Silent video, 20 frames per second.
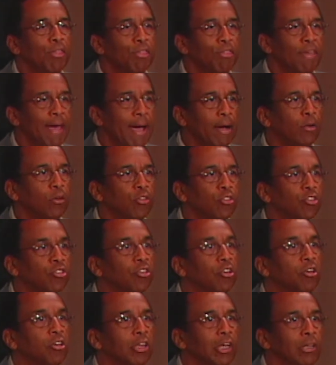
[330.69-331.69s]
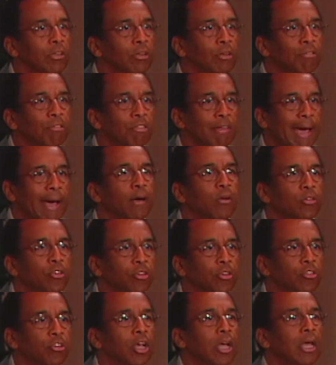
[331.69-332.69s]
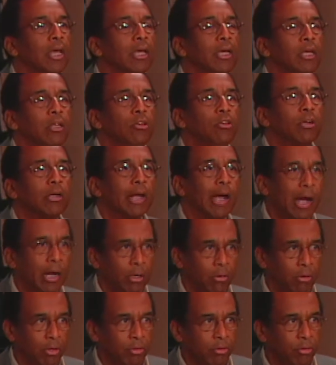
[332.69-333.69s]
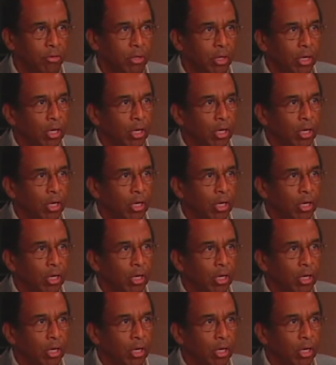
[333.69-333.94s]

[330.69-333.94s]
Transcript: thousands and tens of thousands into Congress.